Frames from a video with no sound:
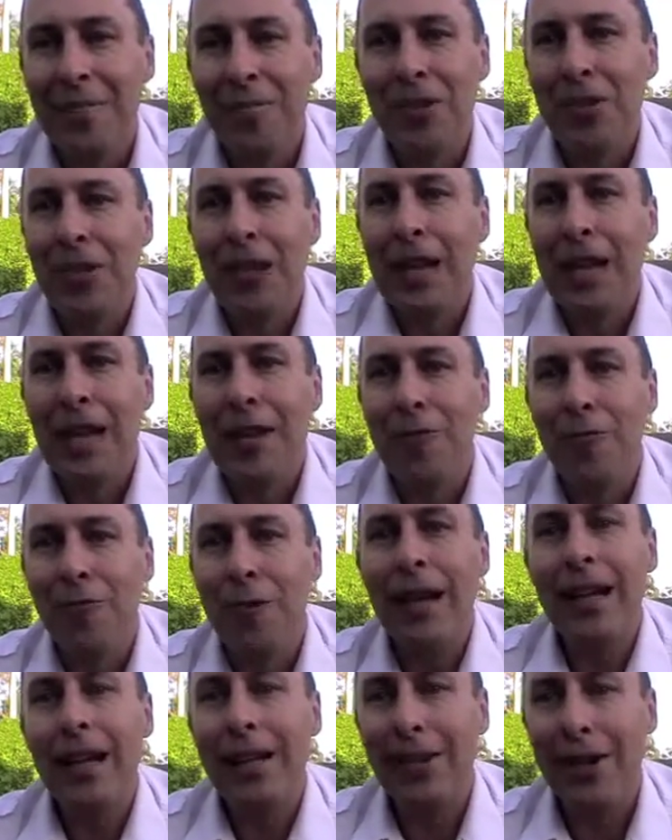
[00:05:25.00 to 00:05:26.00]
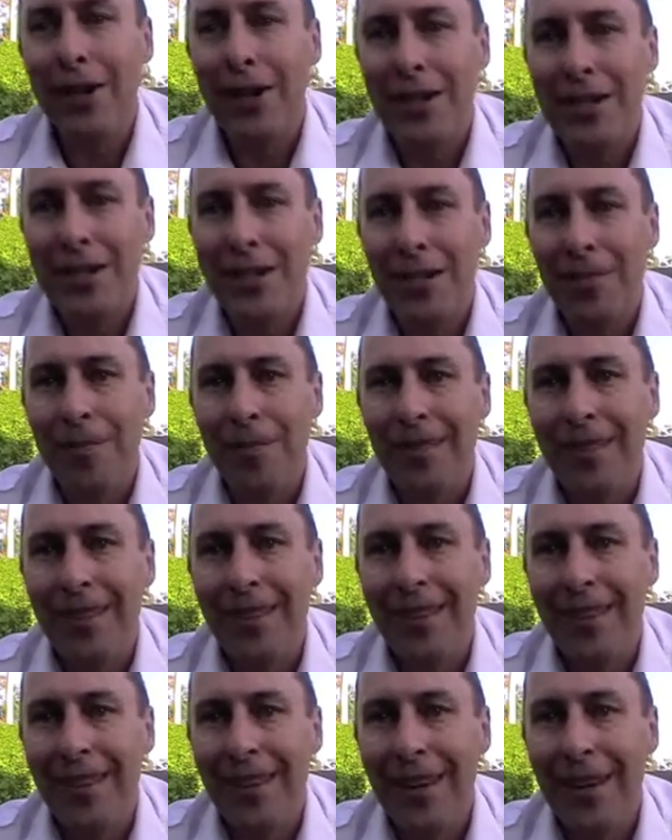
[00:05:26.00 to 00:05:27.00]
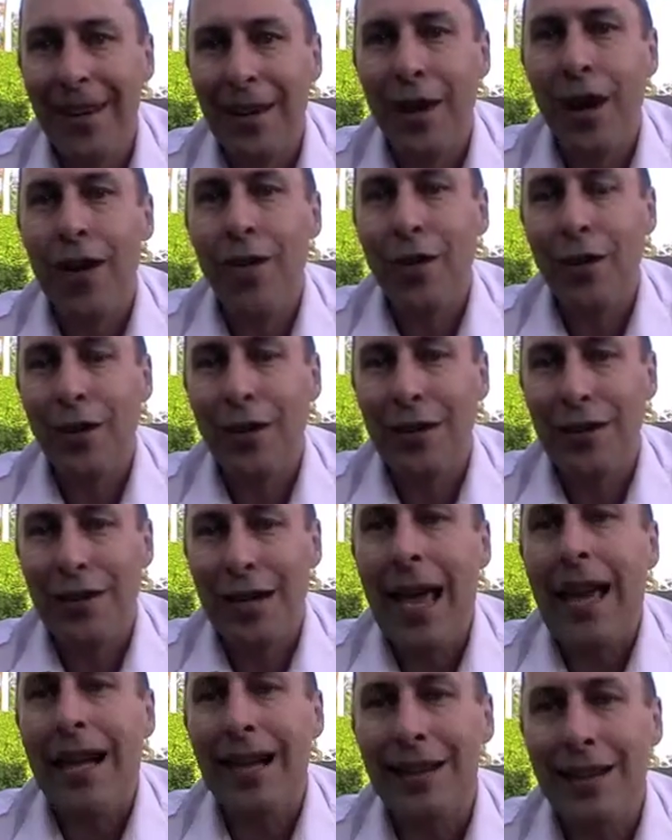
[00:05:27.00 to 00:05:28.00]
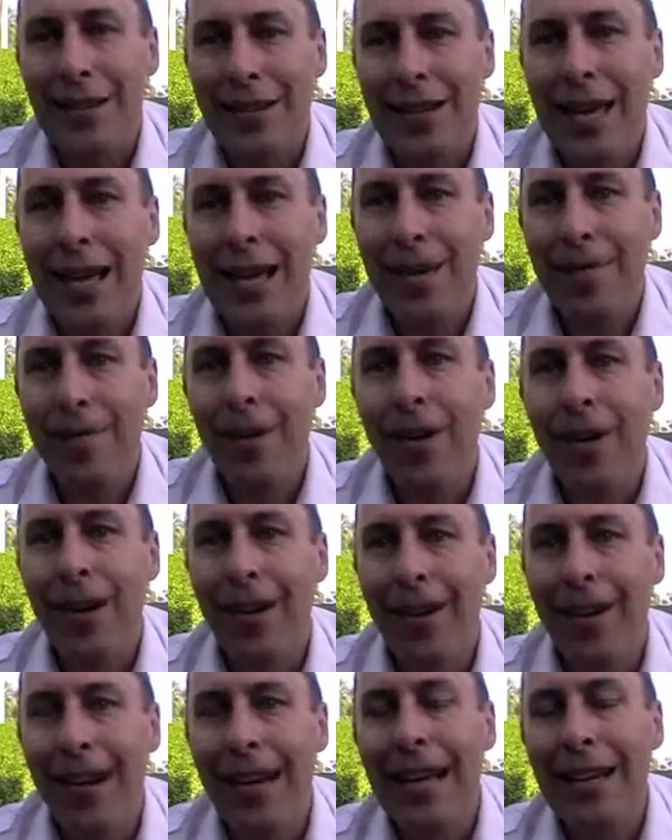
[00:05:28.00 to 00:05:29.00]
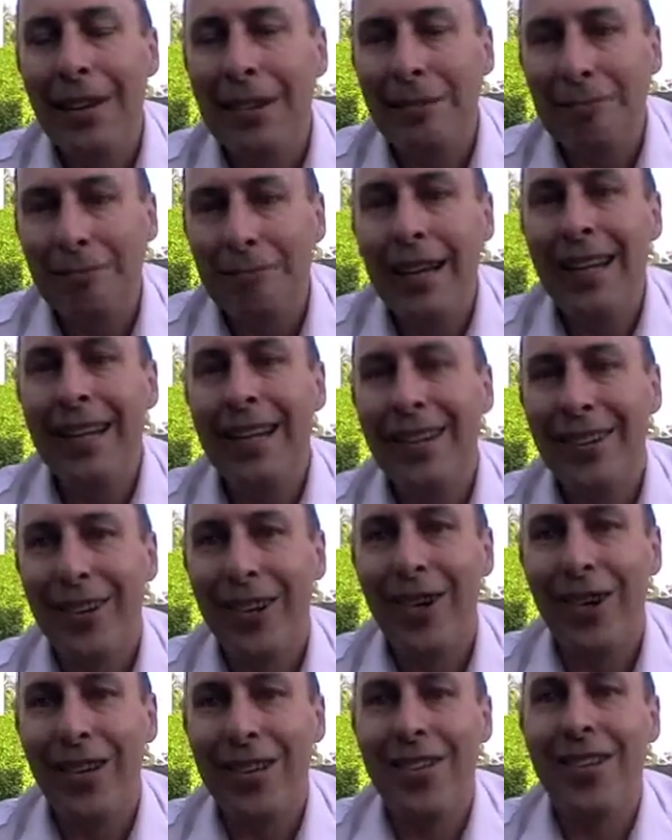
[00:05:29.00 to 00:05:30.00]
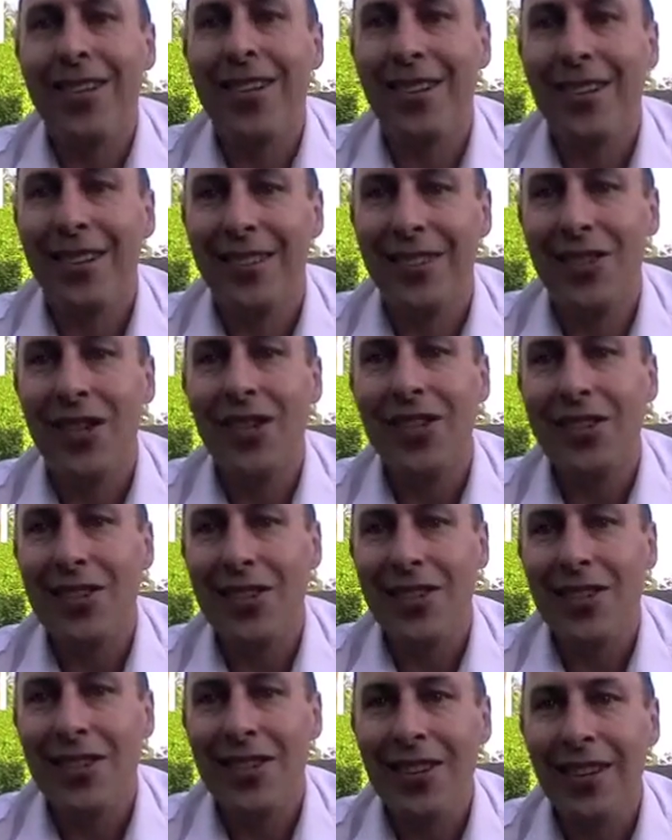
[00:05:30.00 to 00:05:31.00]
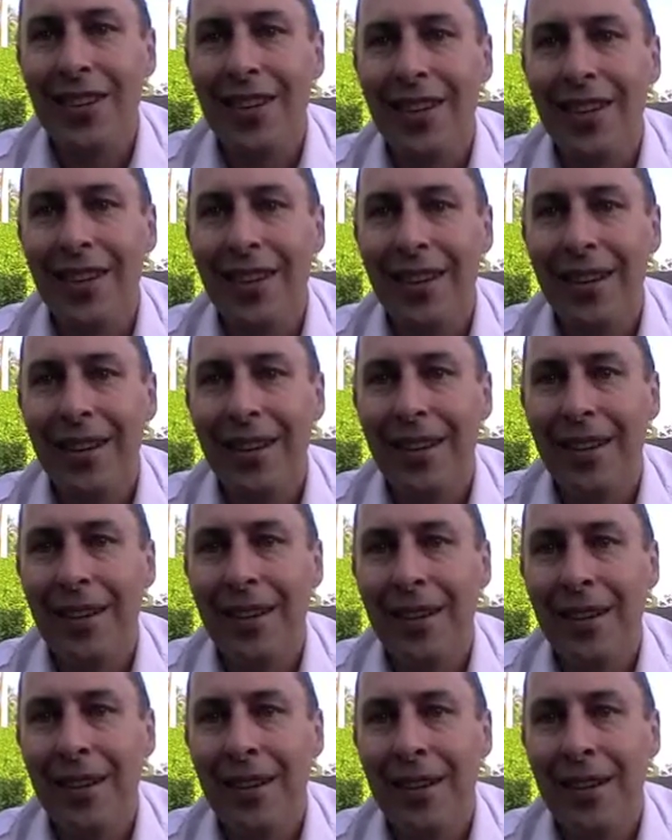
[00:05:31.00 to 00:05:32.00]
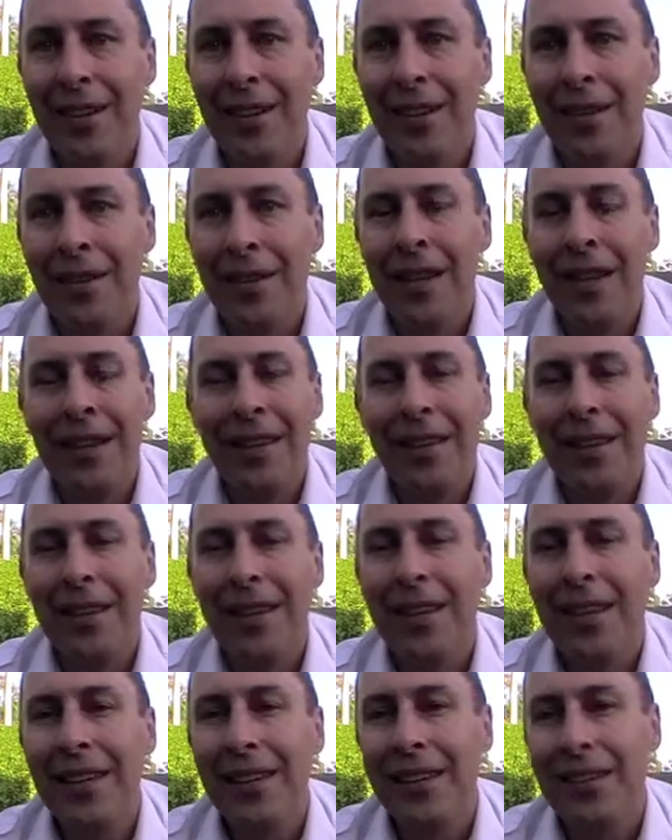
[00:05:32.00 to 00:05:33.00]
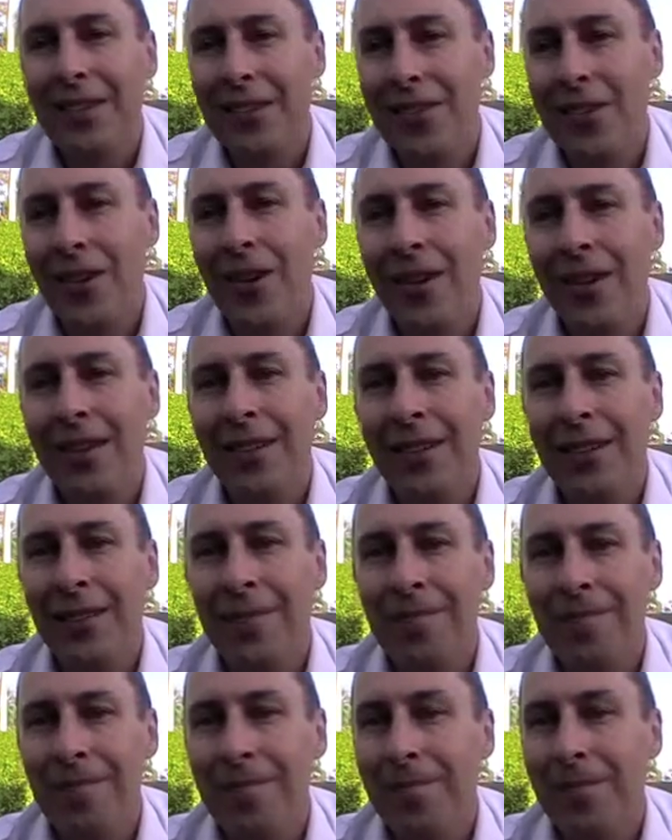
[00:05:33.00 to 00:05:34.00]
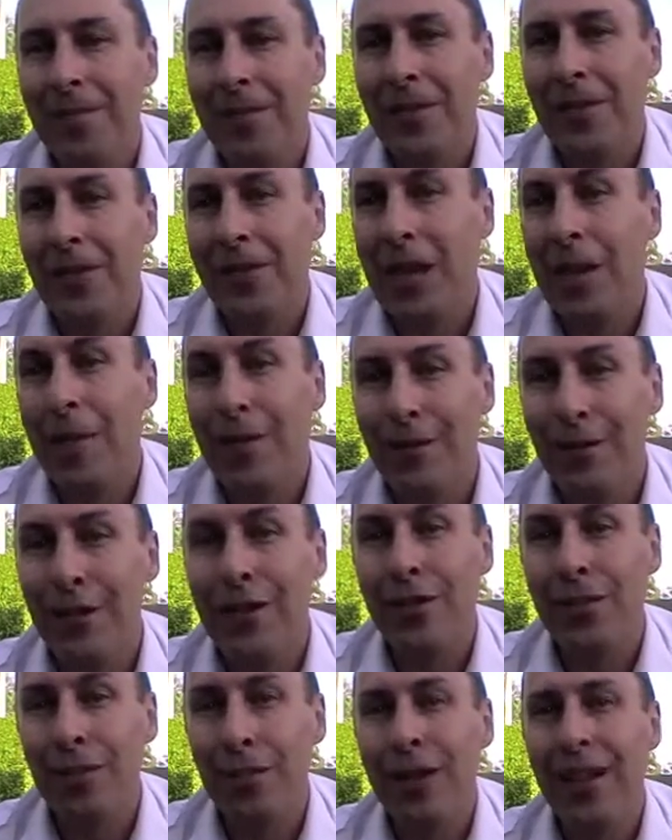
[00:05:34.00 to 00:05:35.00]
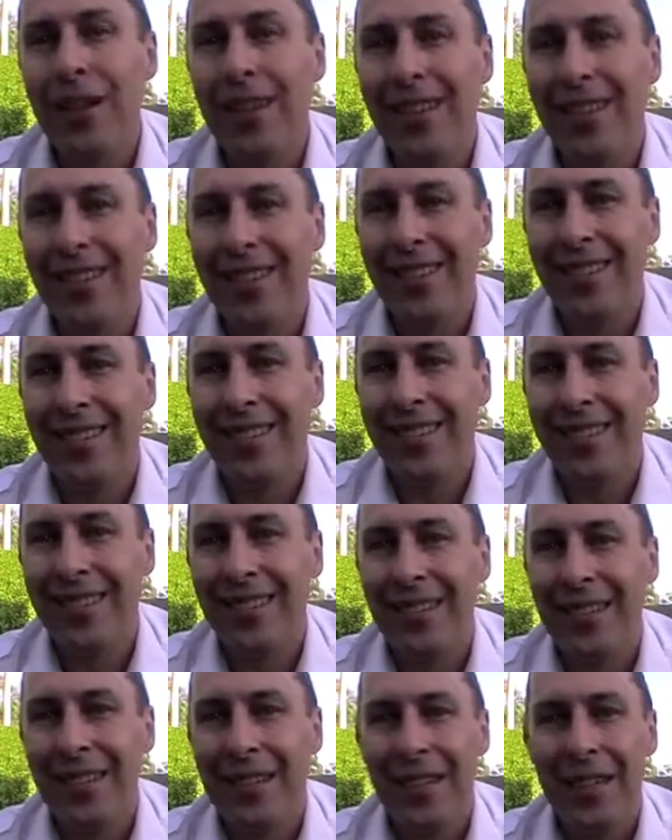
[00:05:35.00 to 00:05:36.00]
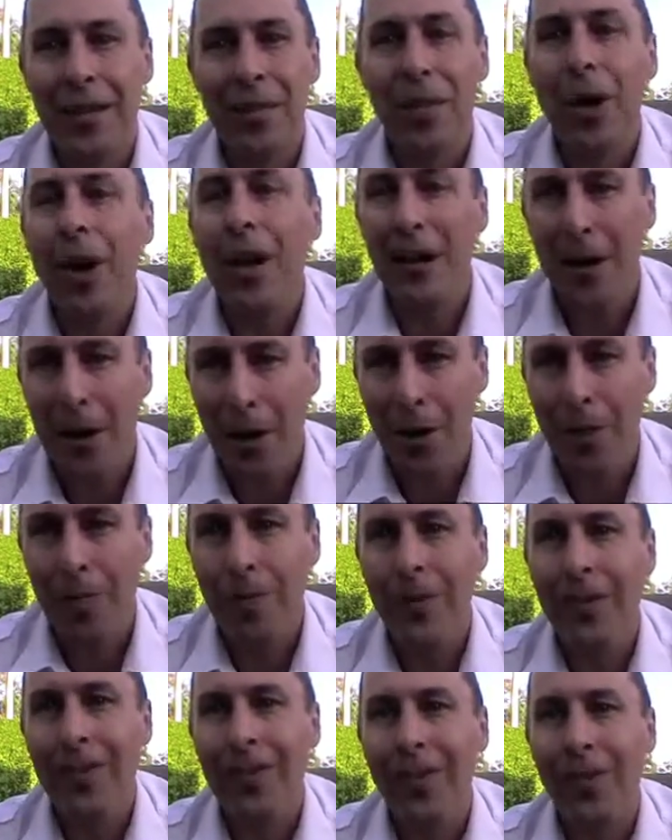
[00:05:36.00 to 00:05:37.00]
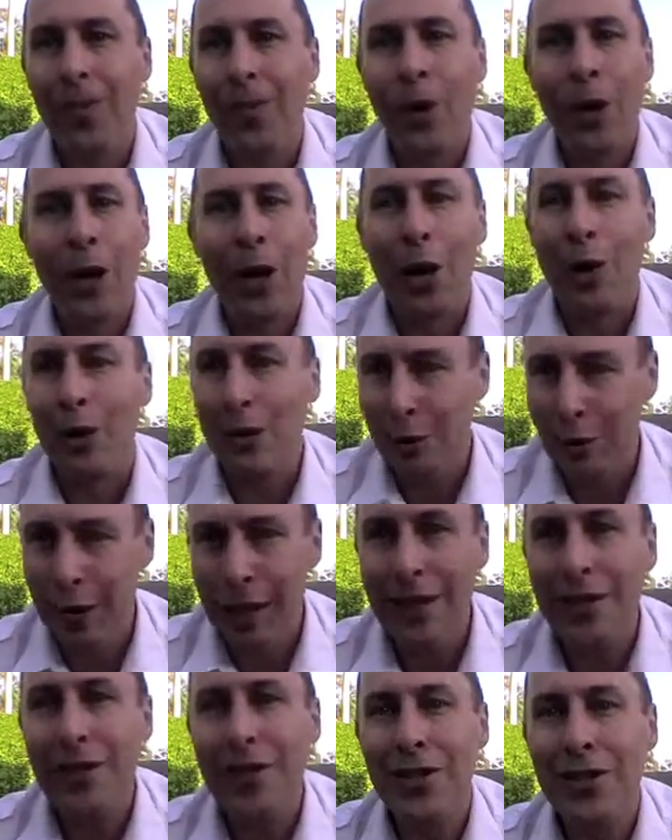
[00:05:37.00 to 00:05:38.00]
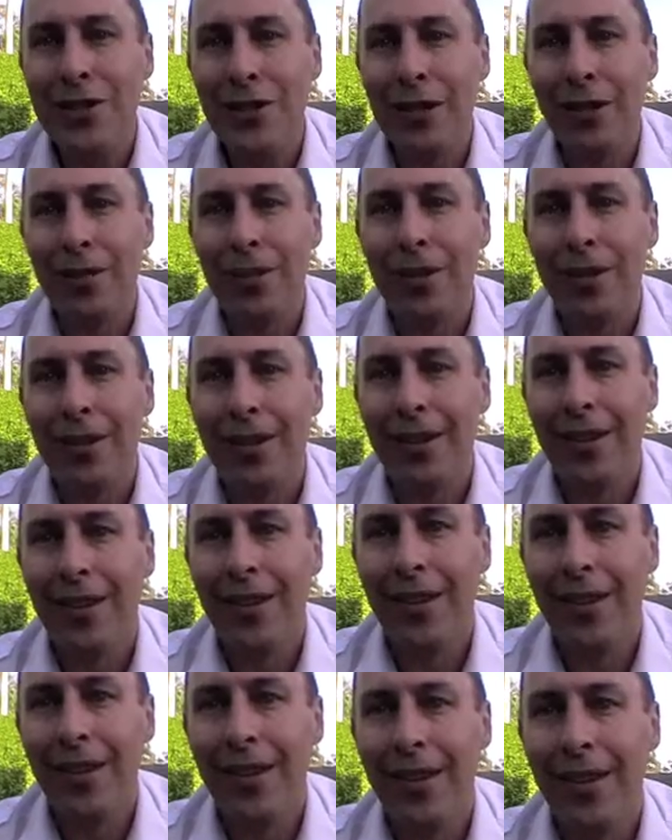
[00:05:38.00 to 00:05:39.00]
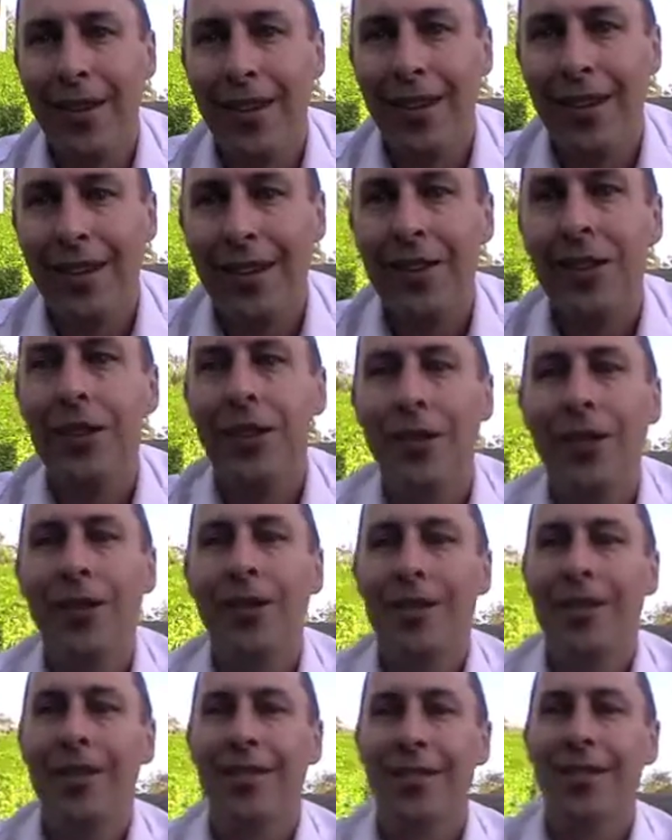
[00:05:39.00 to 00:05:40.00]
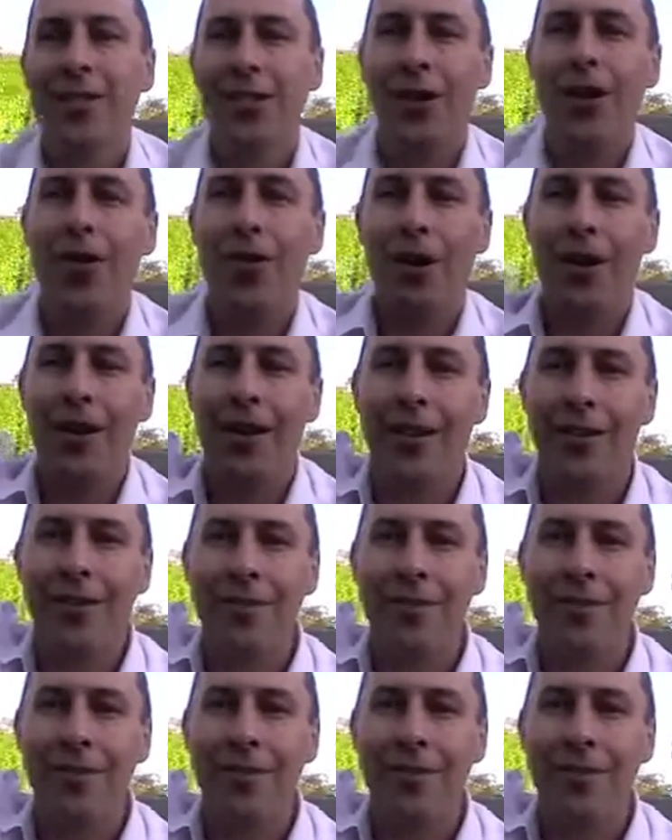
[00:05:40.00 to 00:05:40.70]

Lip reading: that they hadn't recognised him. And I felt exactly the same. I hadn't recognised Jesus. That he had decided to come and visit me in my home while I was fast asleep to heal this shoulder.